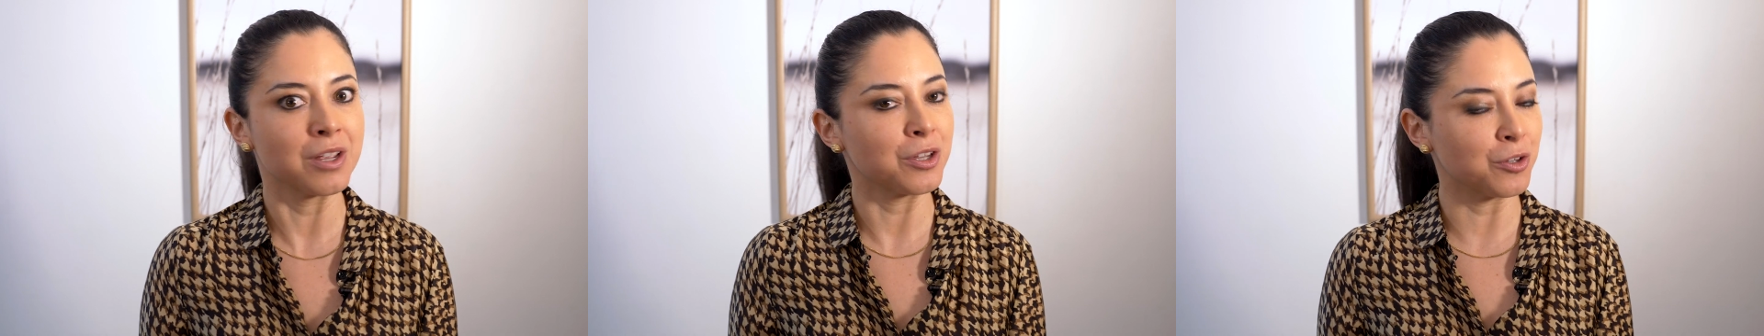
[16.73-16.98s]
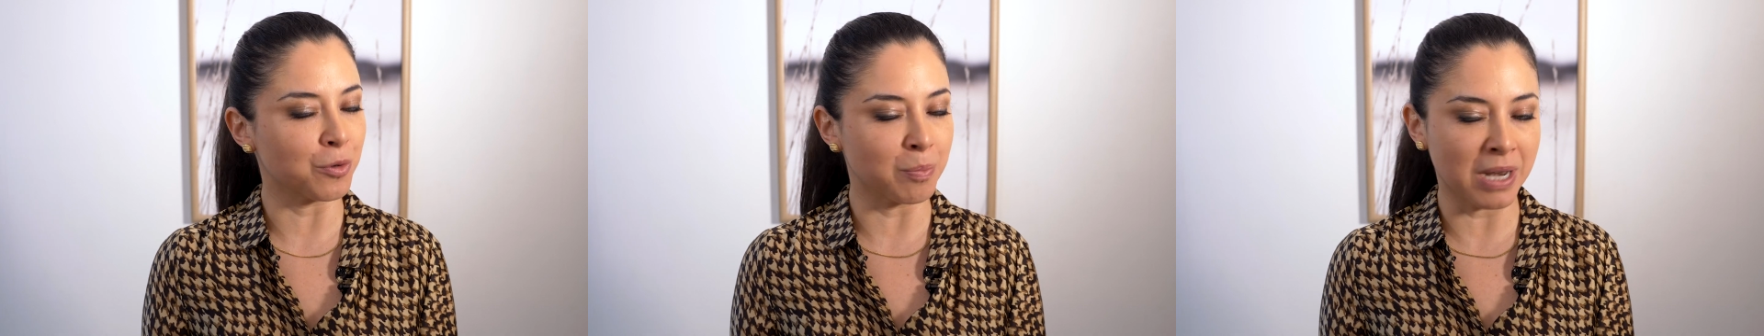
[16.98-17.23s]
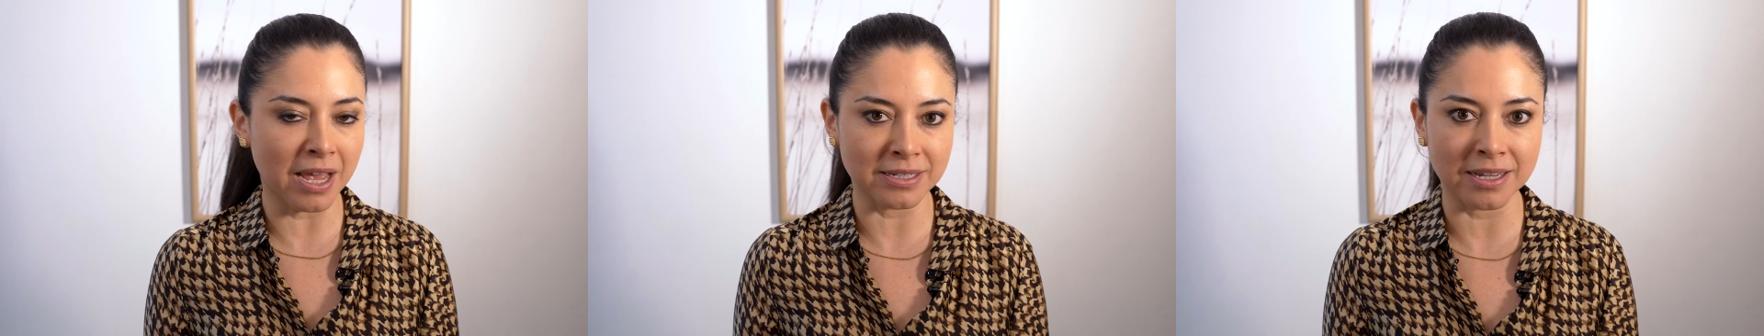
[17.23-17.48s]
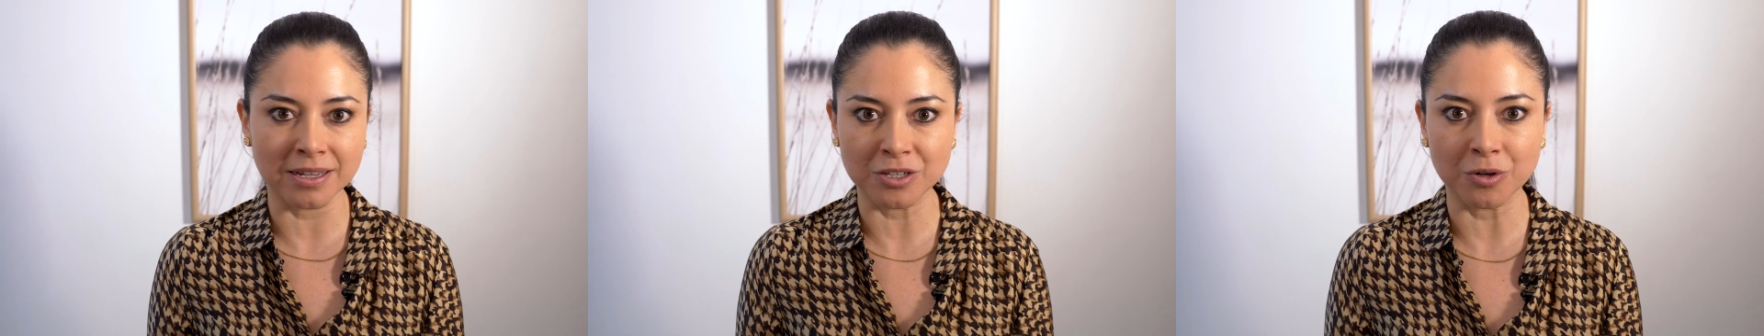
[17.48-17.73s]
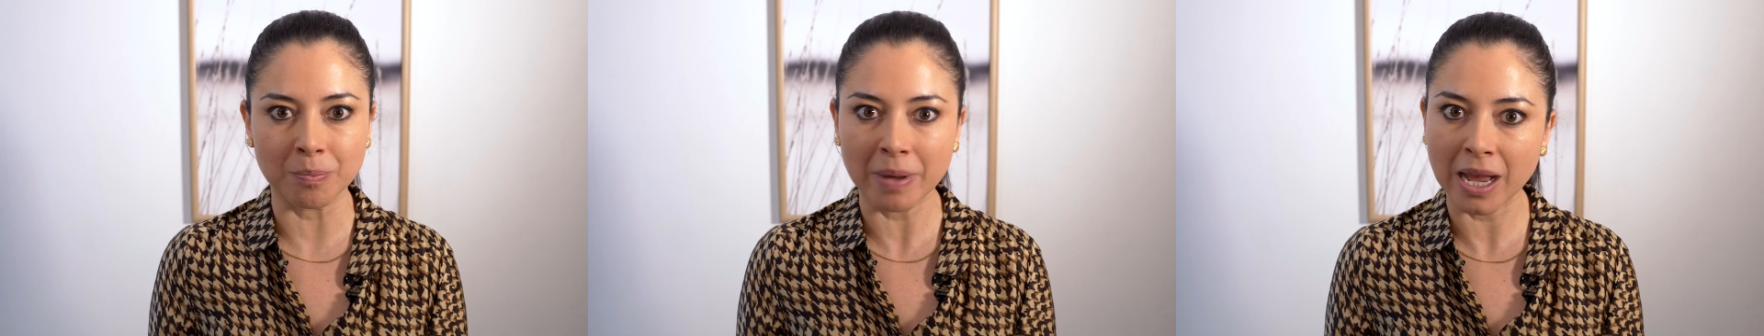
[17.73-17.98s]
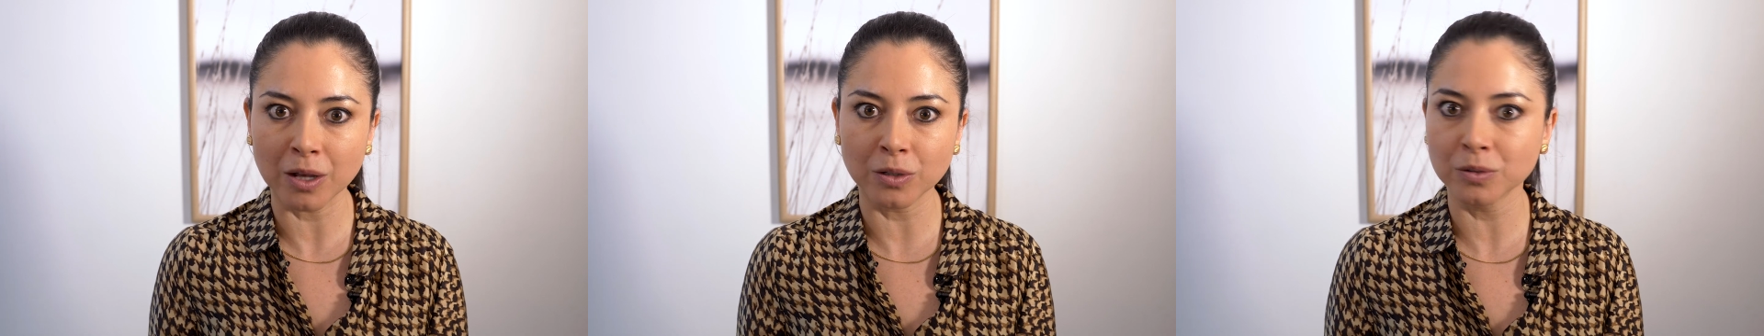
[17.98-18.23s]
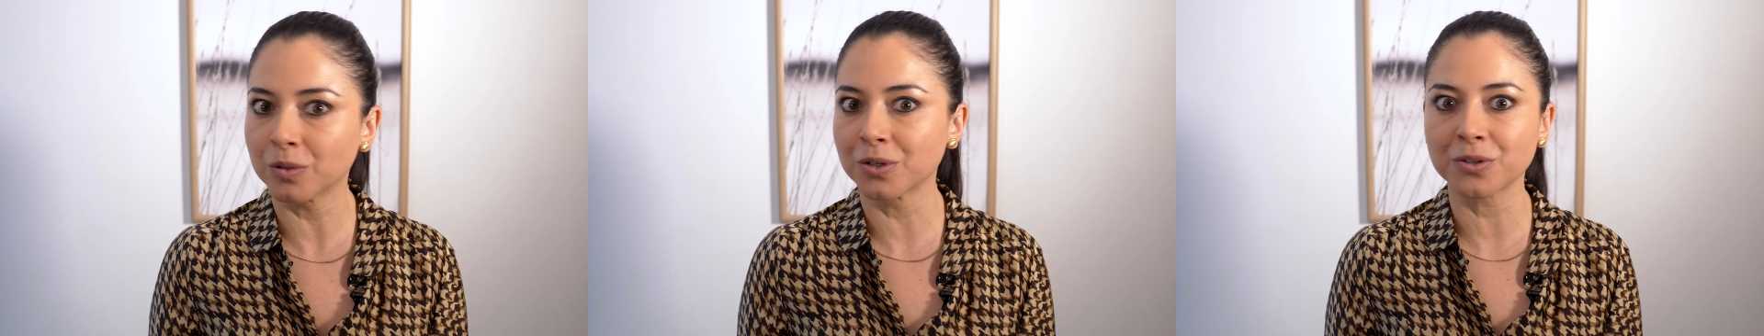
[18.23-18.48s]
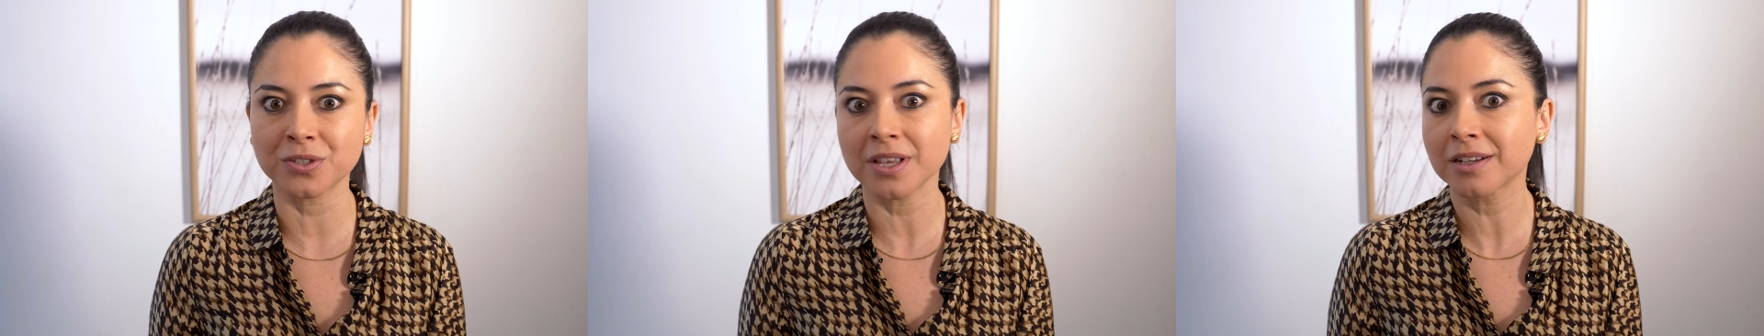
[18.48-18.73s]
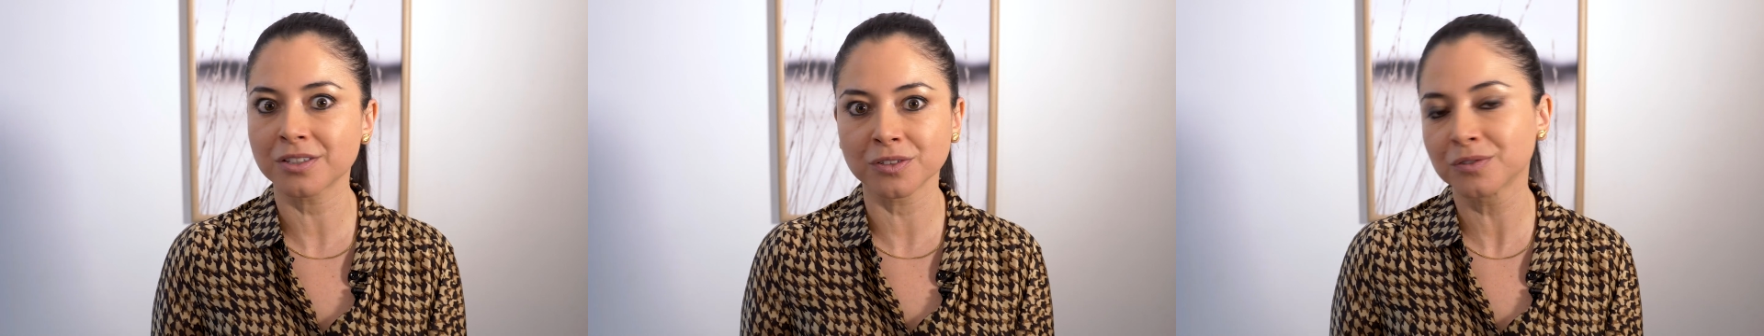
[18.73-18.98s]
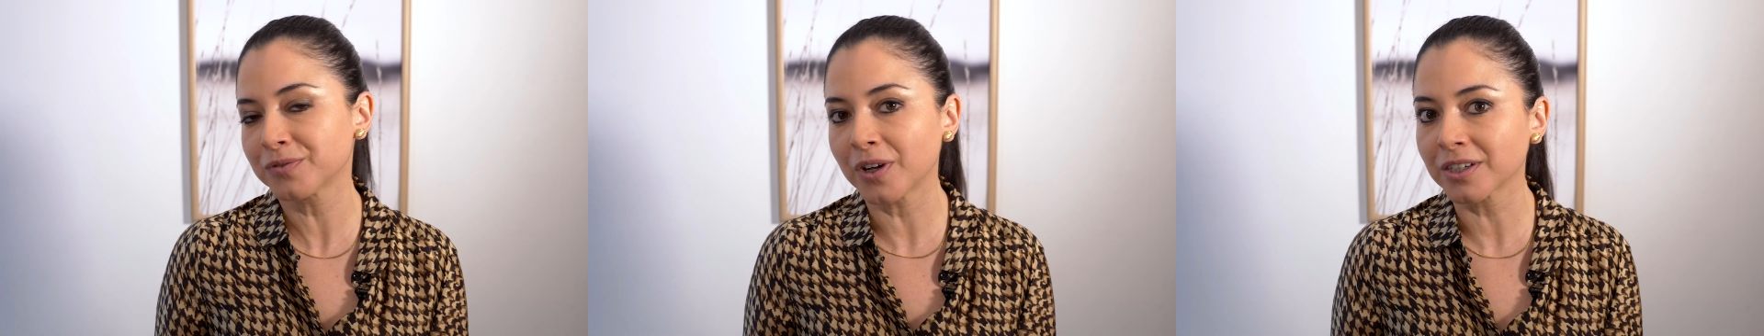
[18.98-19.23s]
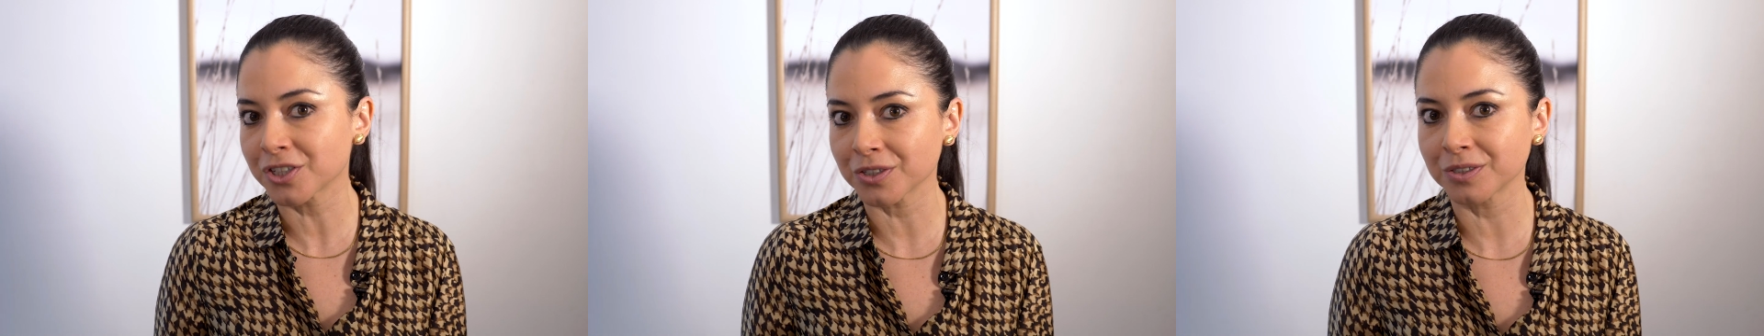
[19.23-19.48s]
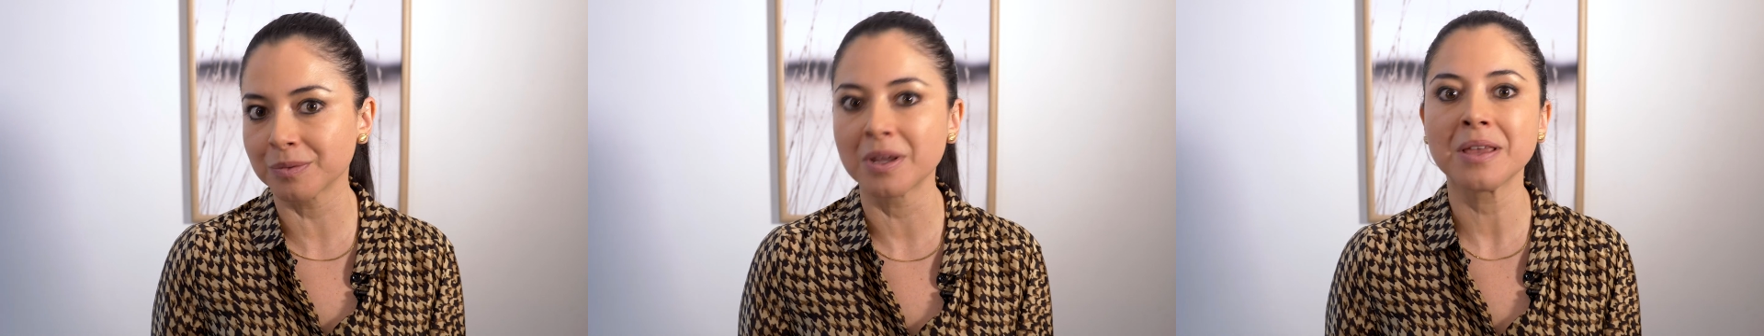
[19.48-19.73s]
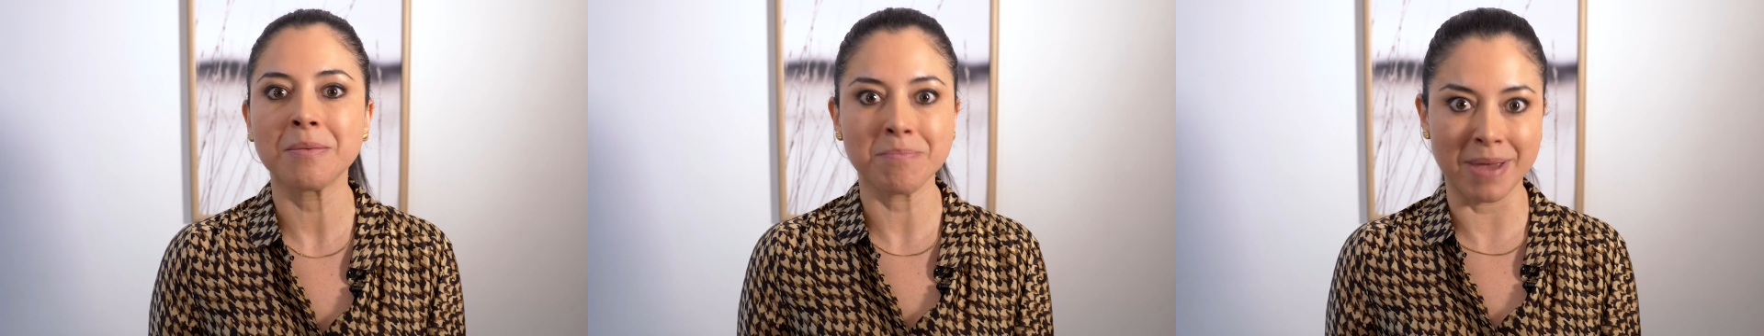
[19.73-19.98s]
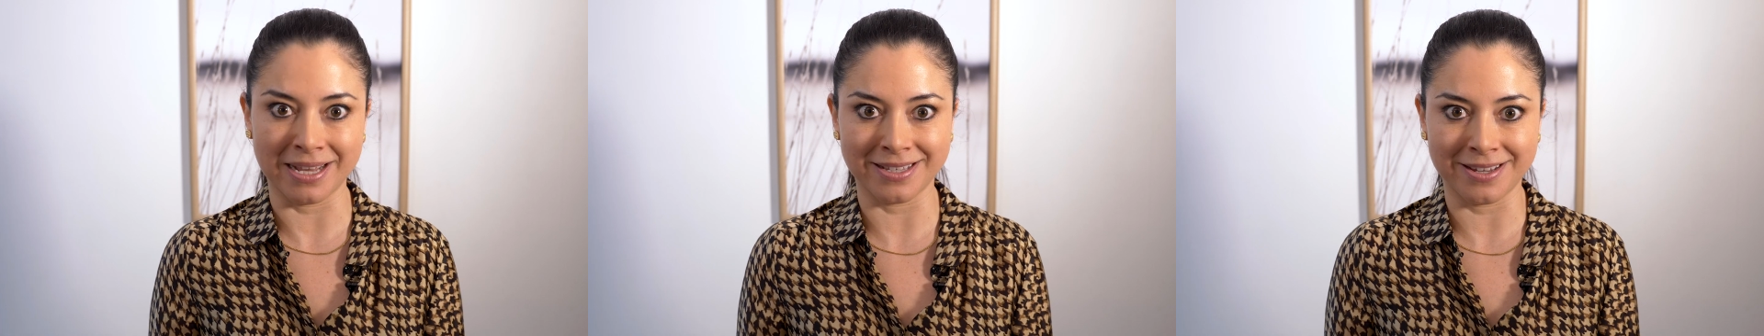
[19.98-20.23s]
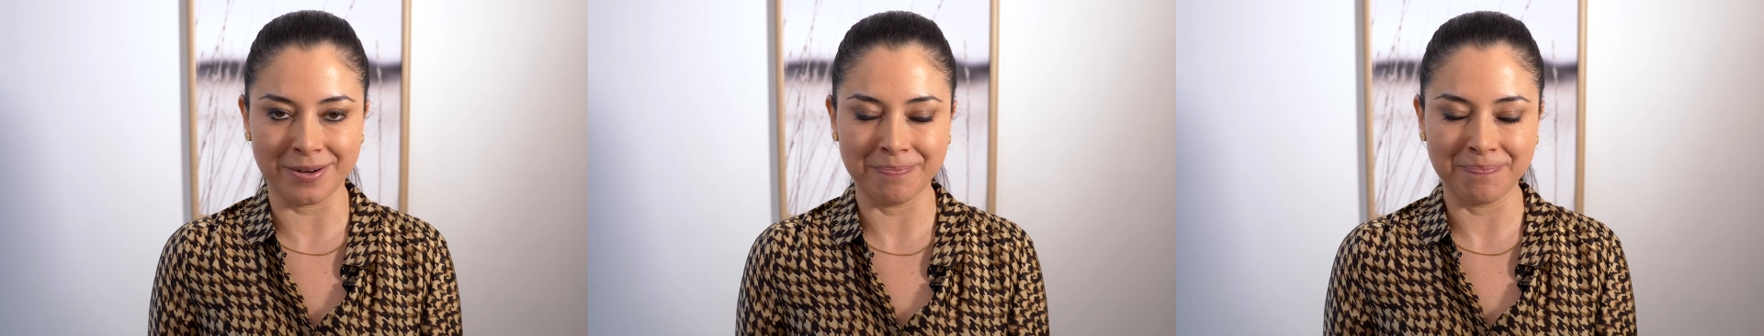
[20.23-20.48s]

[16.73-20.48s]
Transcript: your bladder, your bowel or your sexual function better.